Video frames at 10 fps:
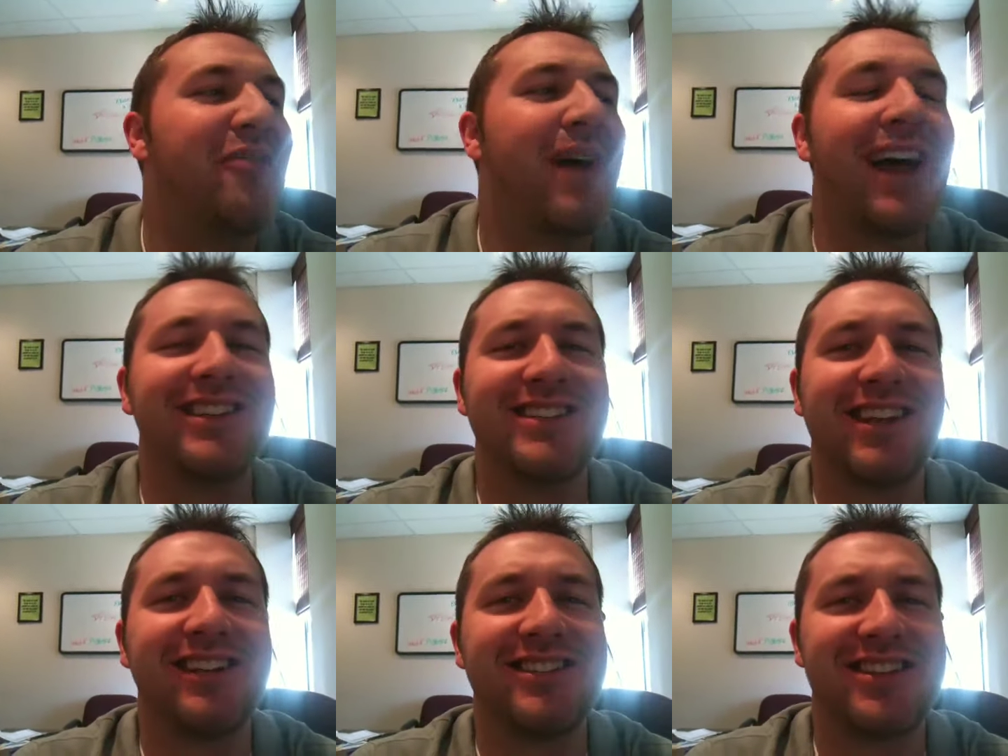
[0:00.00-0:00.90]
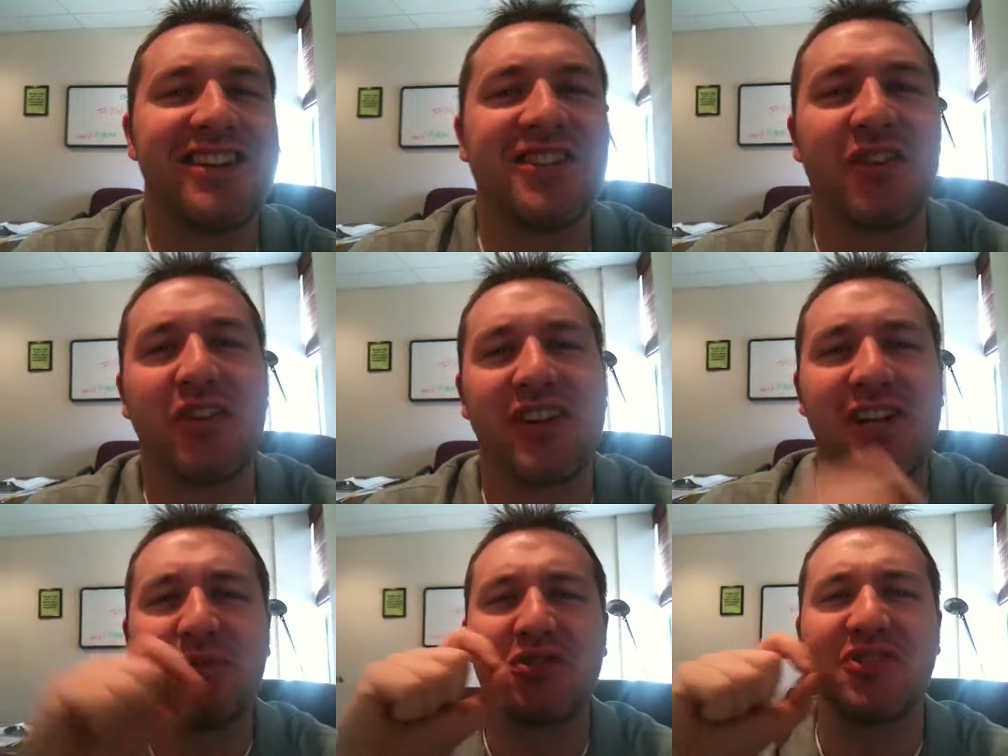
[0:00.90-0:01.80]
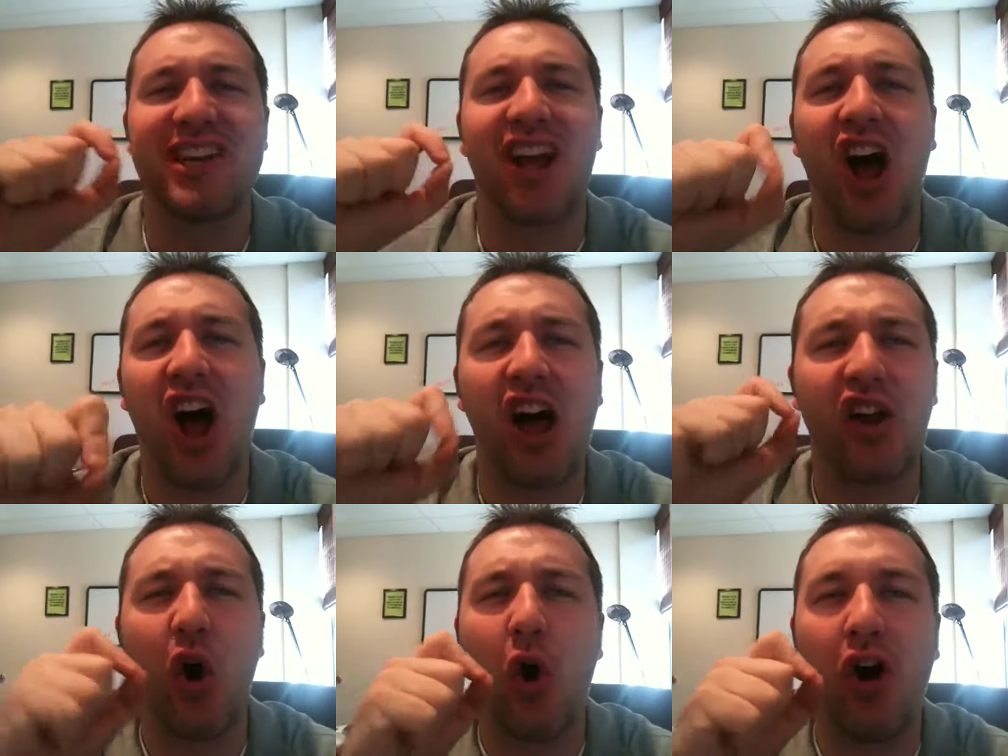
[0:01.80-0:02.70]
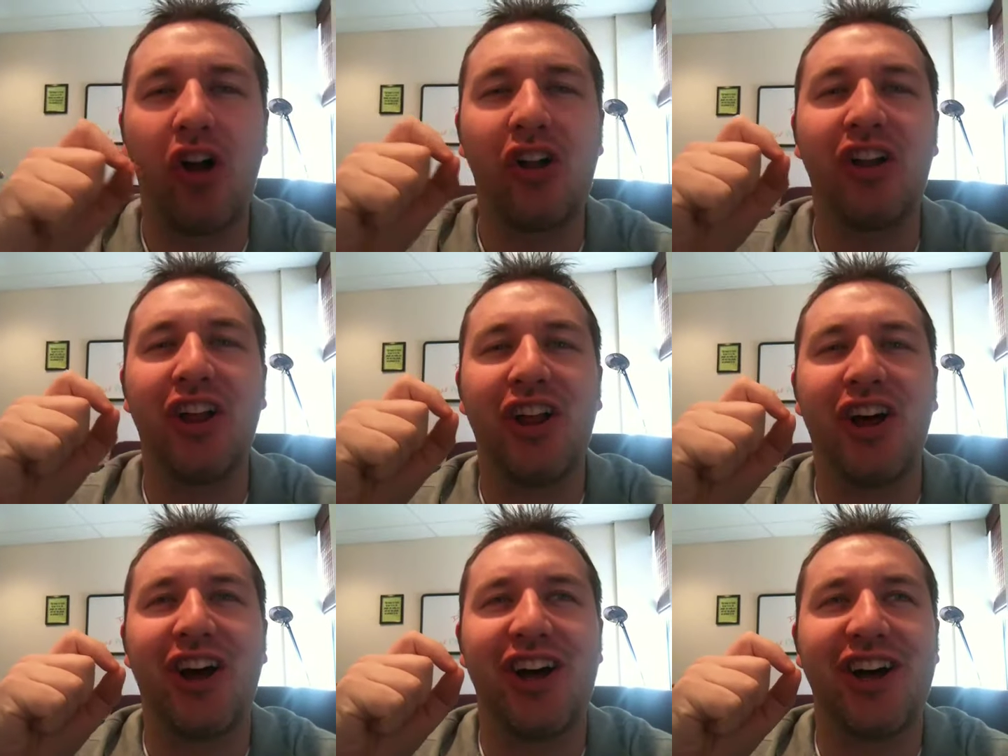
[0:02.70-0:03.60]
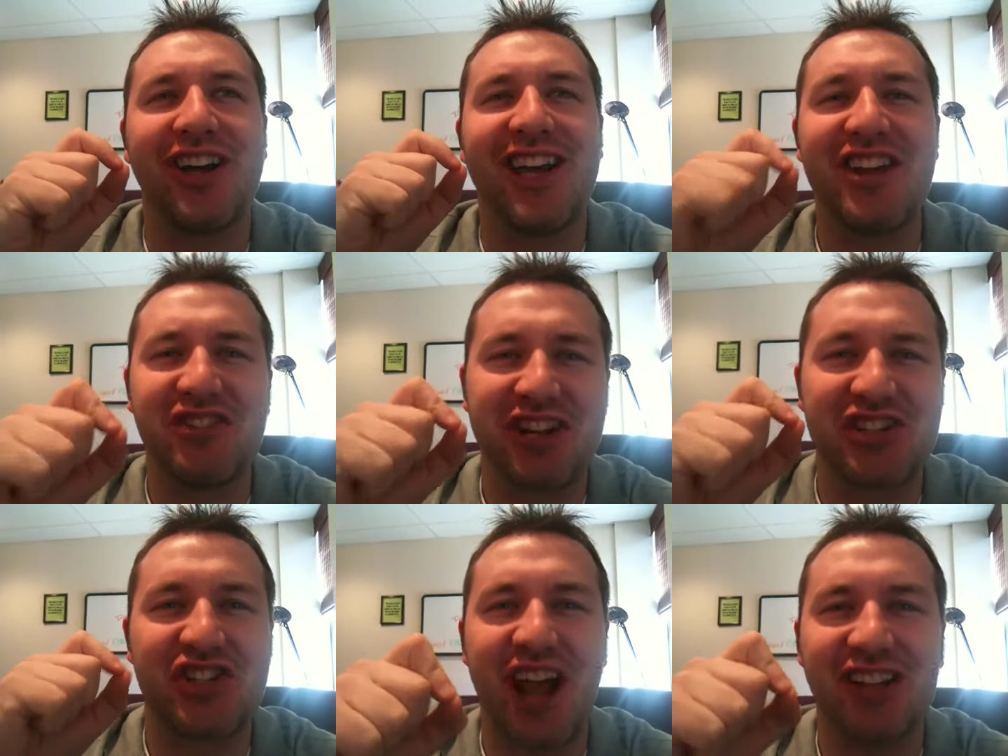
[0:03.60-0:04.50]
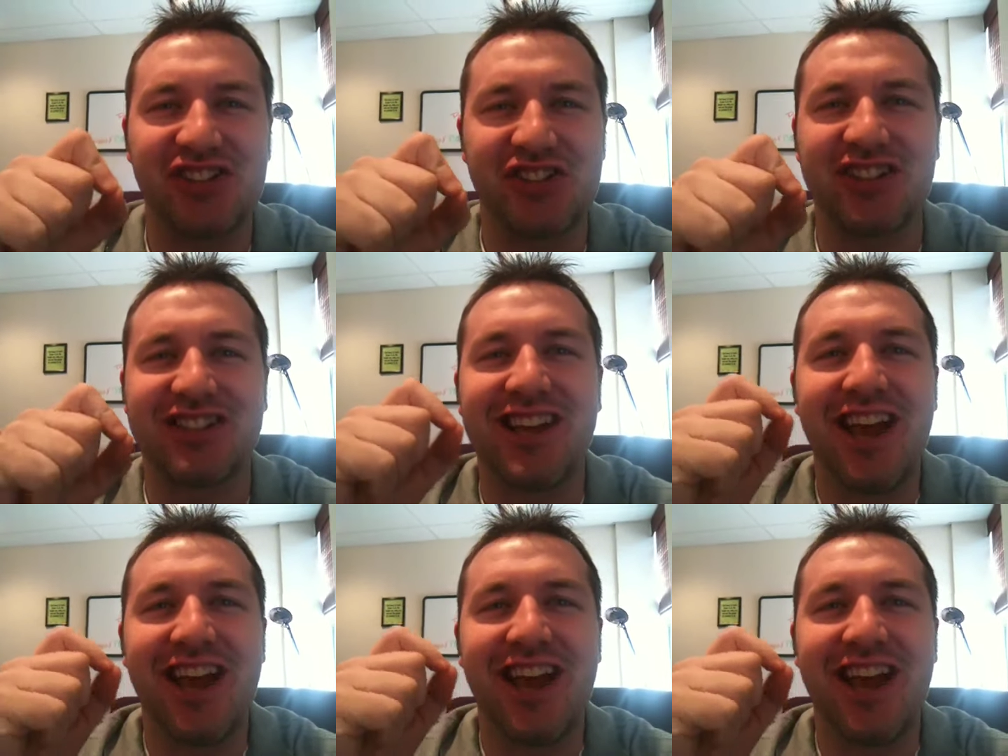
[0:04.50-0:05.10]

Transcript: has said in his latest video that he wants to take on all internet challenges.